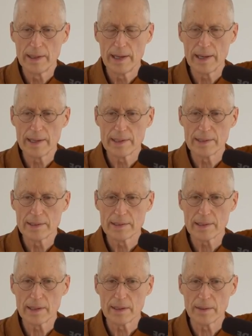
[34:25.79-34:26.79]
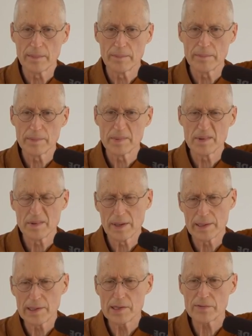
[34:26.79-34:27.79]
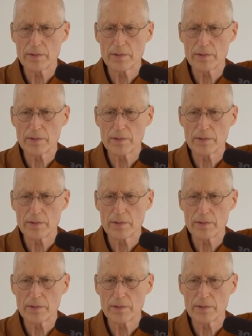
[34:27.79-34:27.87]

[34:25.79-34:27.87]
And um, at least